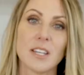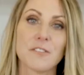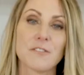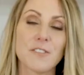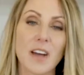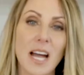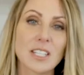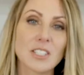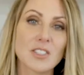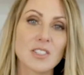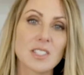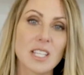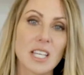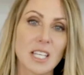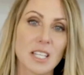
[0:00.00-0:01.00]
Now,
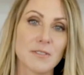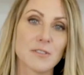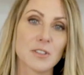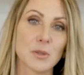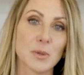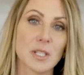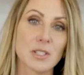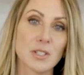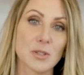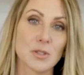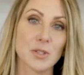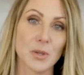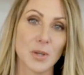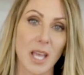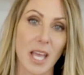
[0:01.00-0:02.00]
factors that influence
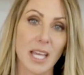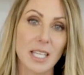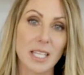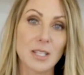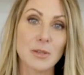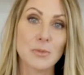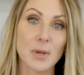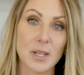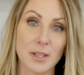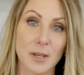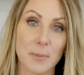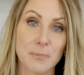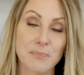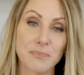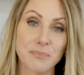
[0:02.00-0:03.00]
circadian
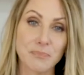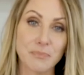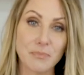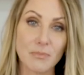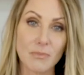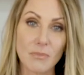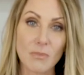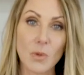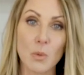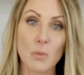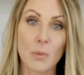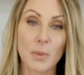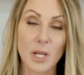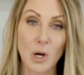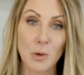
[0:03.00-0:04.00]
rhythm,
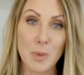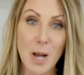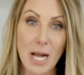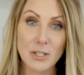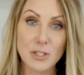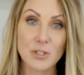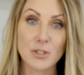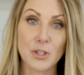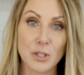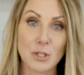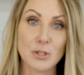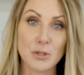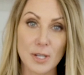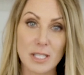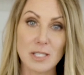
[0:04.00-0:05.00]
when we go back to
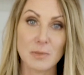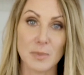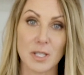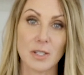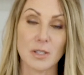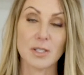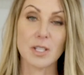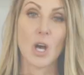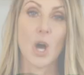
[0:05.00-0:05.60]
neurotransmitters,